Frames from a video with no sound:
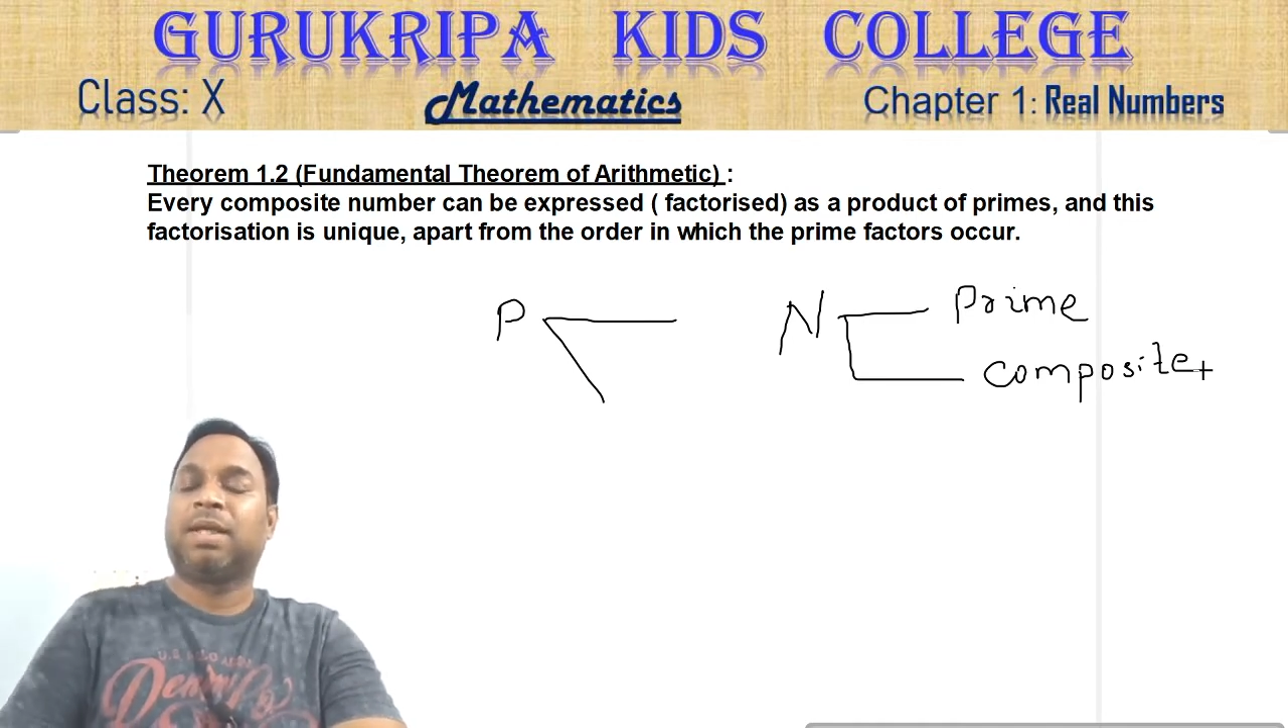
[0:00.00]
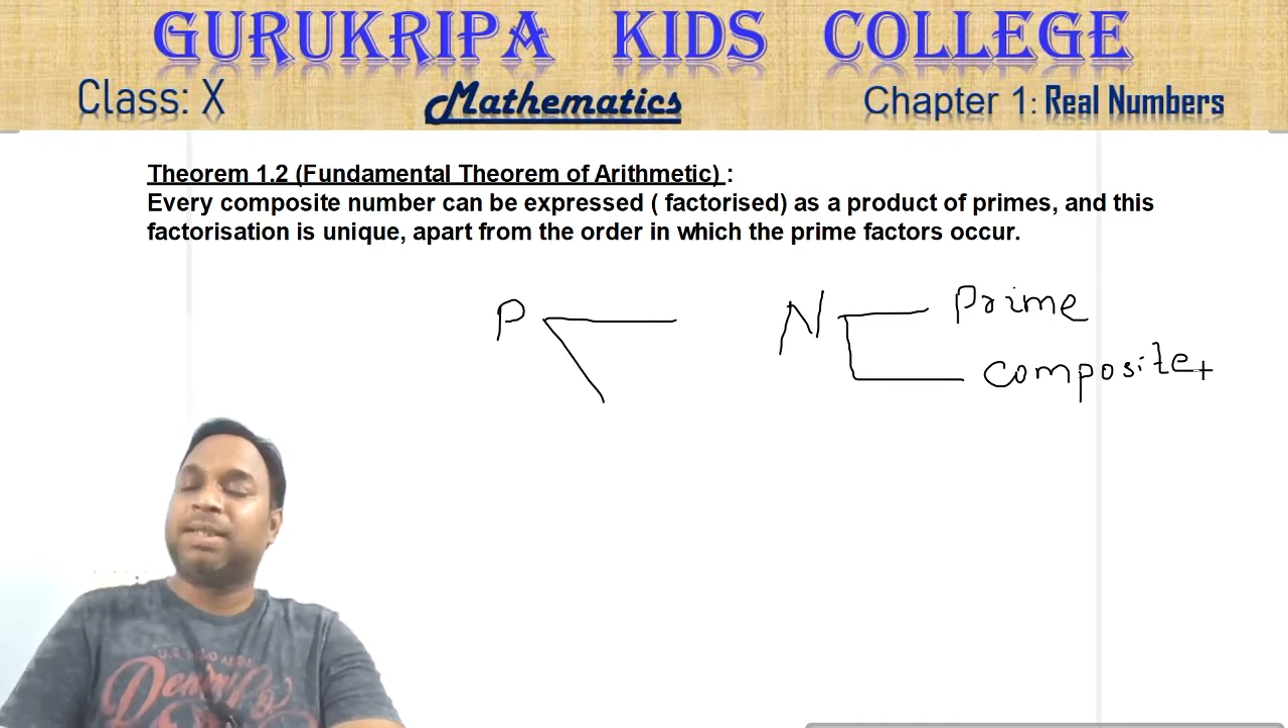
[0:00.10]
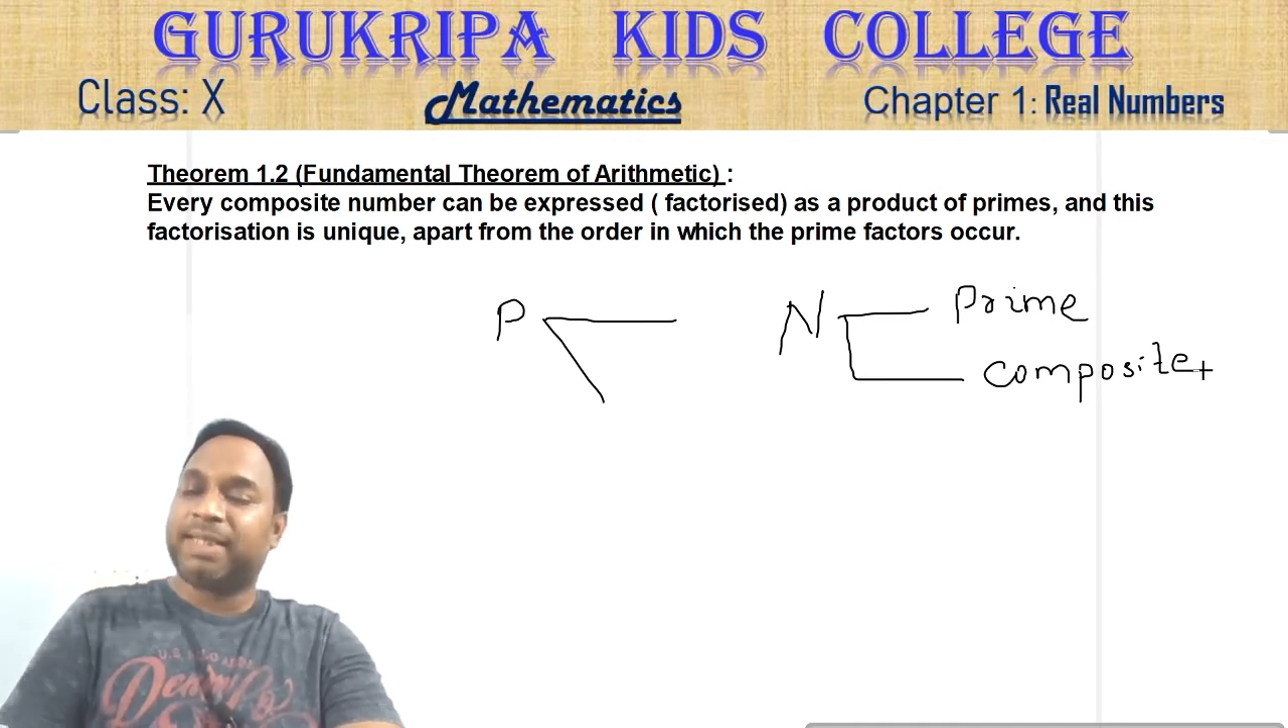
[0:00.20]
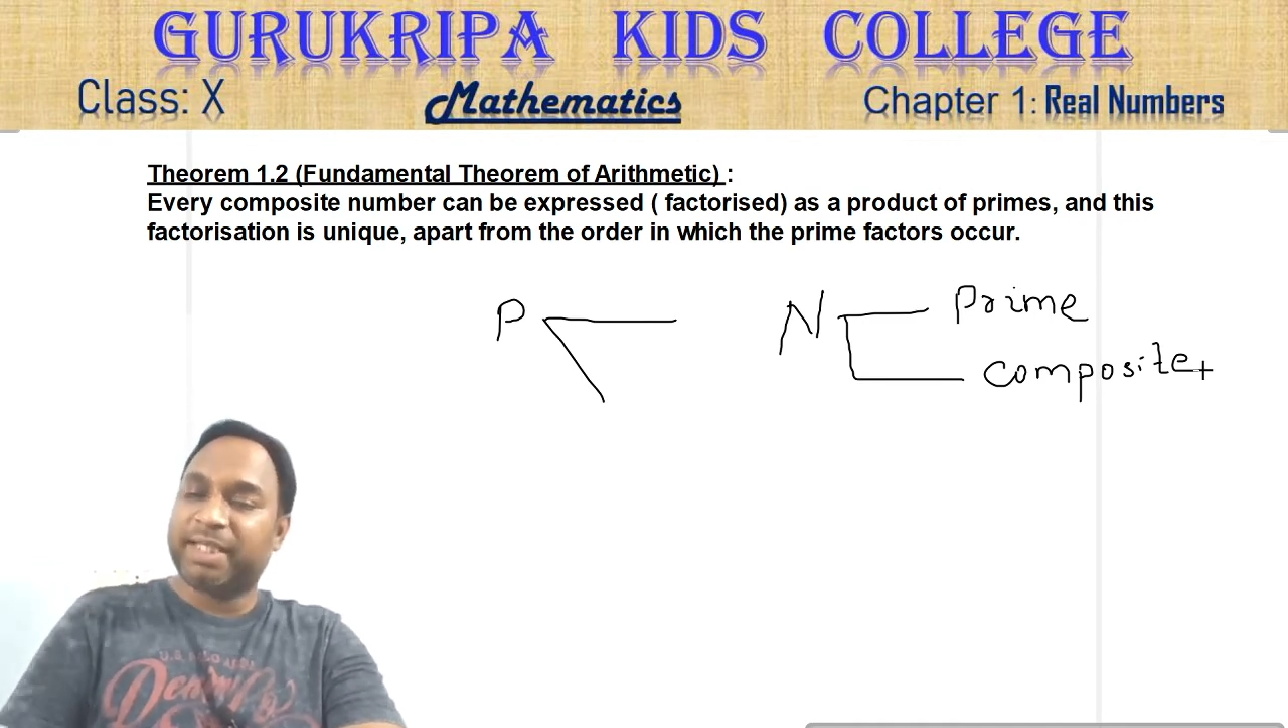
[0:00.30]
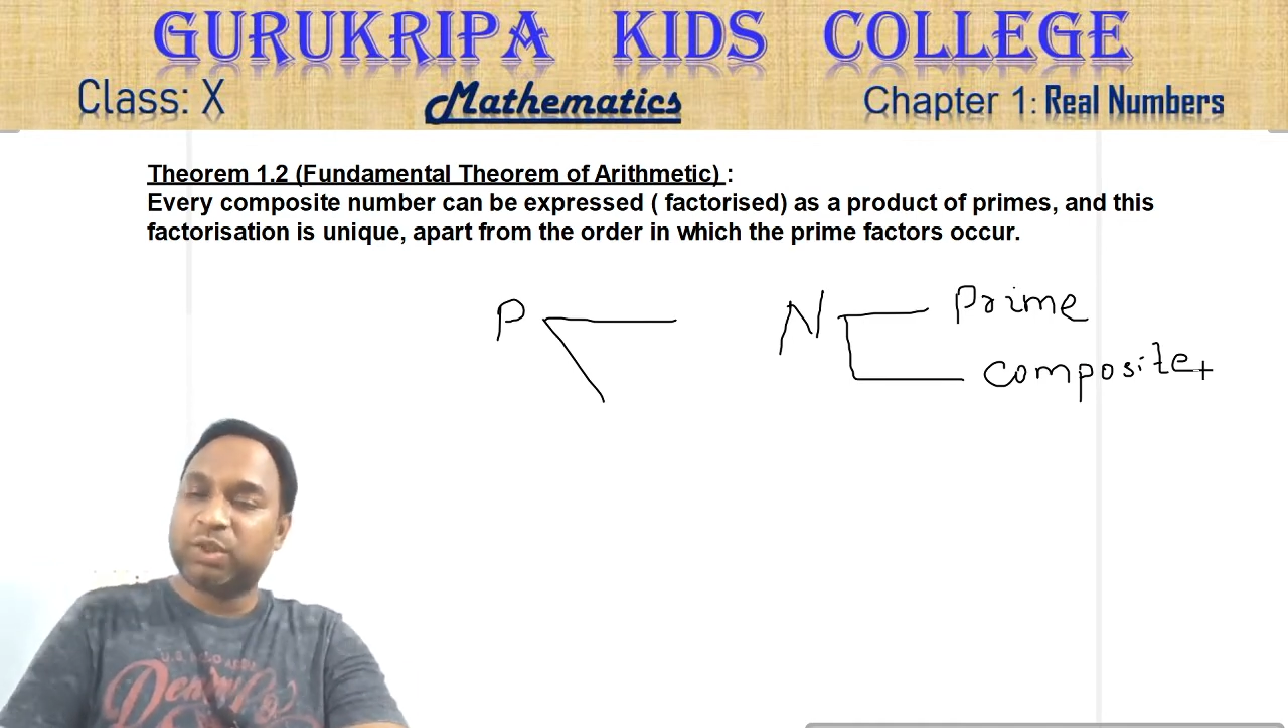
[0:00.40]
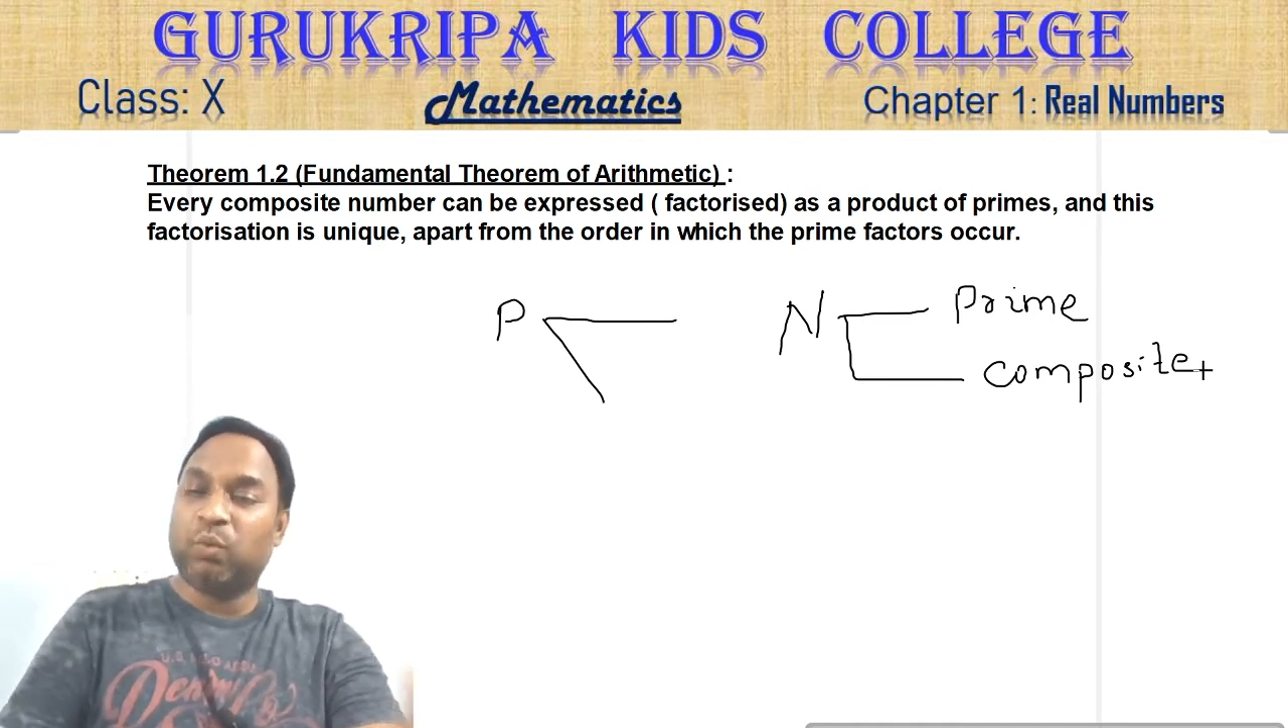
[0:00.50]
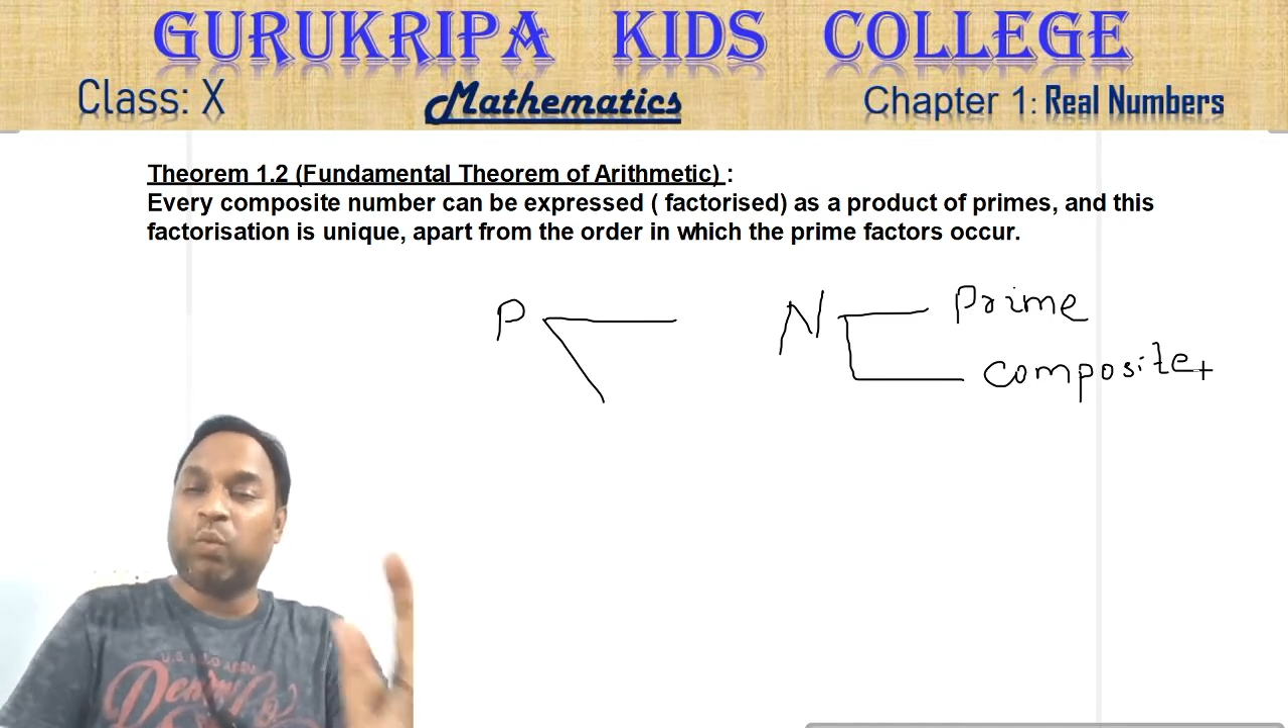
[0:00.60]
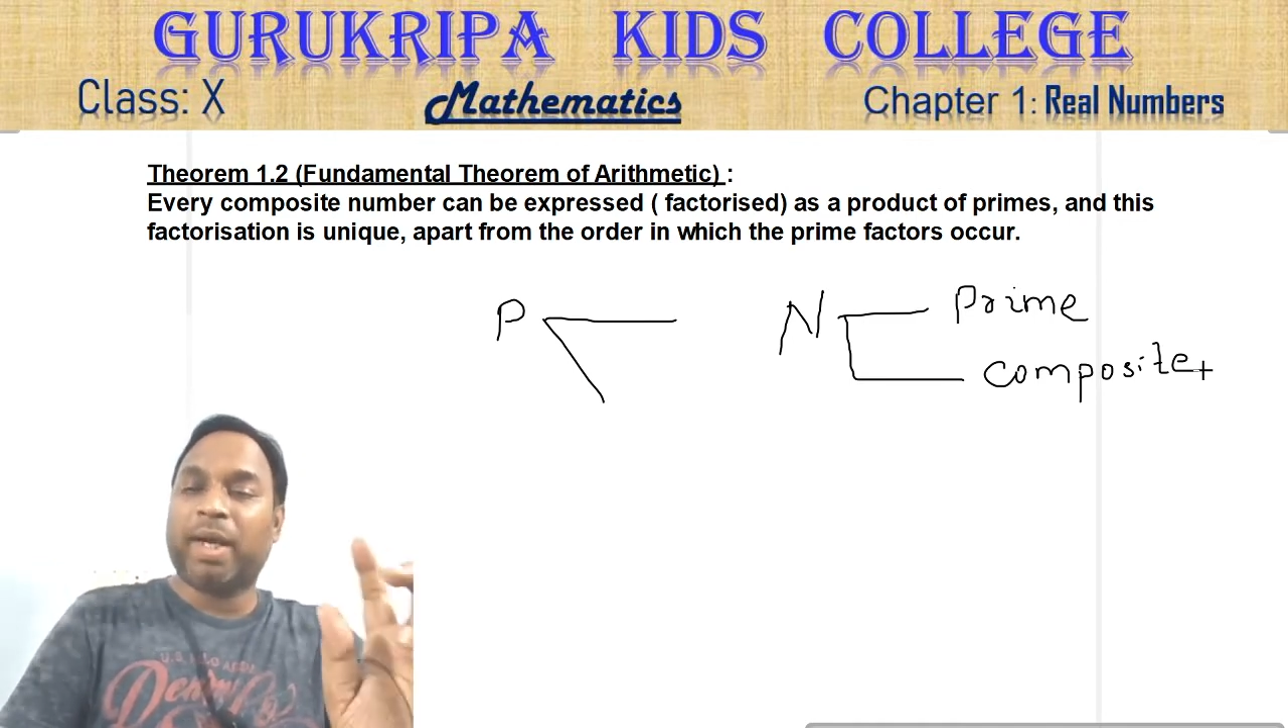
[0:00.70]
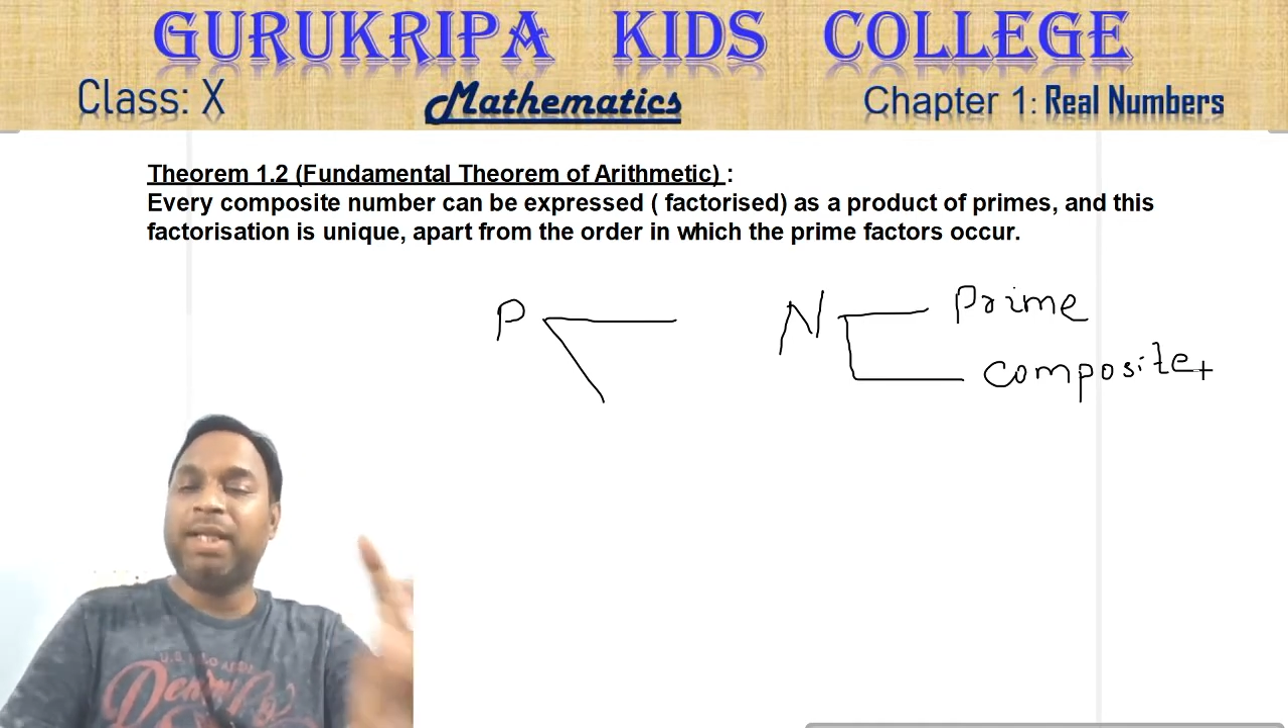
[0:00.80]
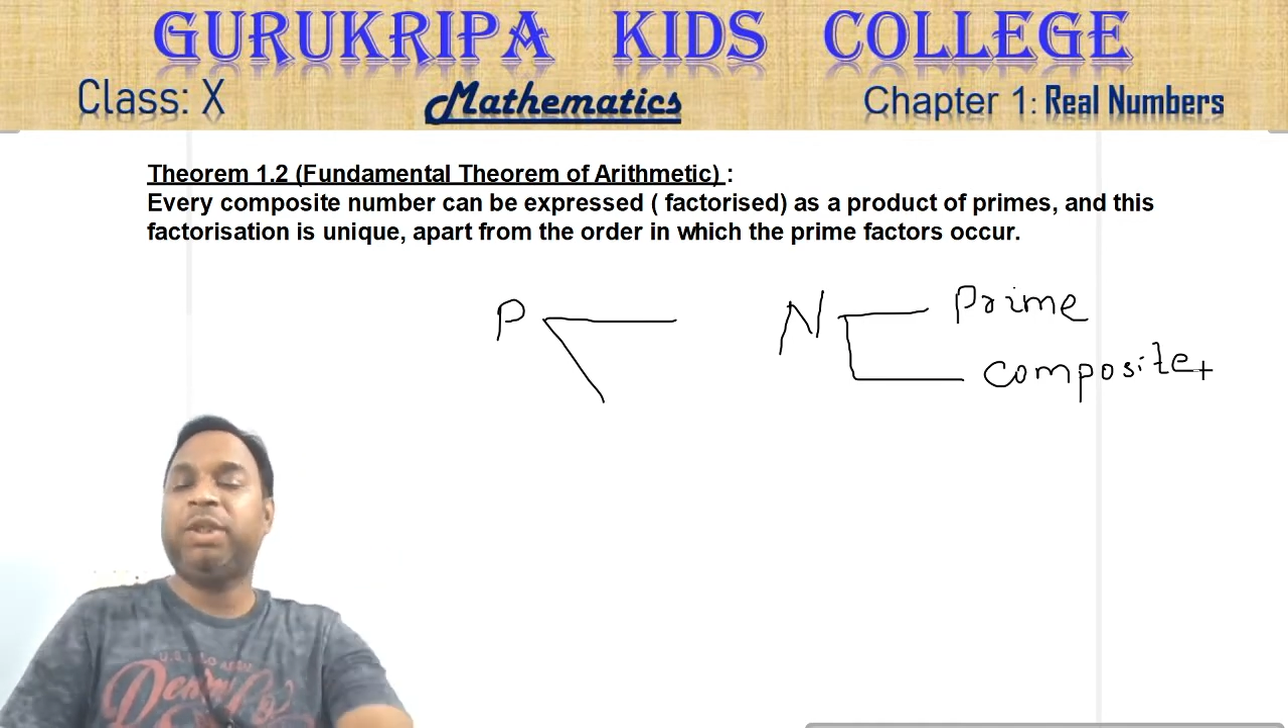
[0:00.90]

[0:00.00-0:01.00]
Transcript: There is one